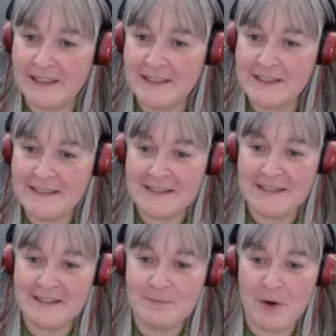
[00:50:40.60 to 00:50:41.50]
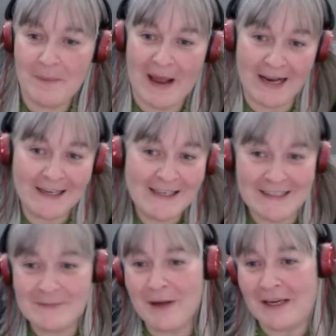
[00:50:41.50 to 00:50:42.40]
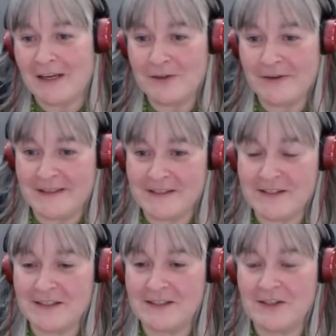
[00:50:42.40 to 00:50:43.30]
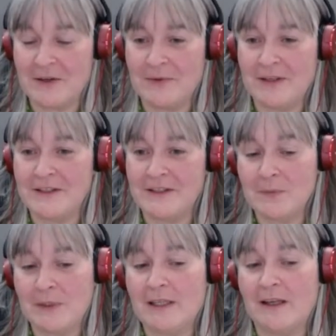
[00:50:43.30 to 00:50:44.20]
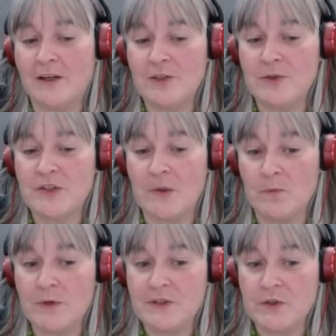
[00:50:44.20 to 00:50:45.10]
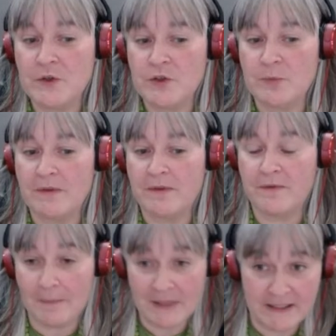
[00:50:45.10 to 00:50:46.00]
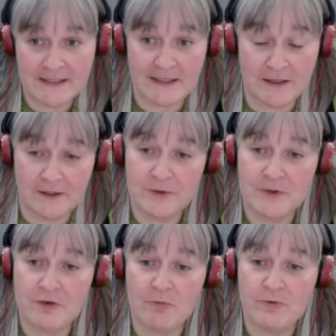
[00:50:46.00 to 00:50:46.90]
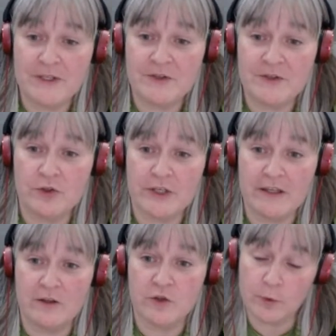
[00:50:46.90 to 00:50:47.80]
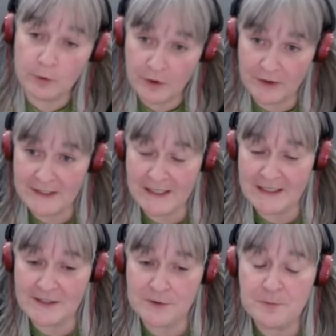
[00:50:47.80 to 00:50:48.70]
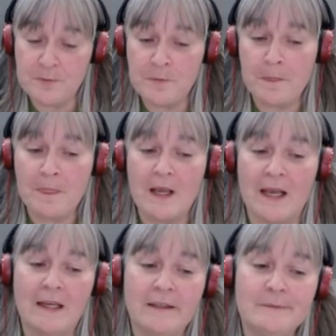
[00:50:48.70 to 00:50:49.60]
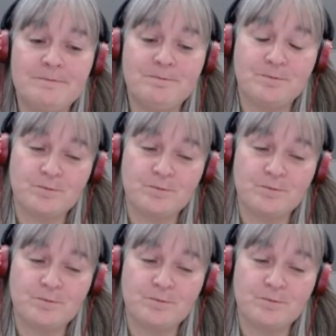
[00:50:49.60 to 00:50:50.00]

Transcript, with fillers: is mm-hmm. is my bag, is my mm-hmm. interest. Mm-hmm. So that does mean that I do some research with families and I do some research in the school context. Um,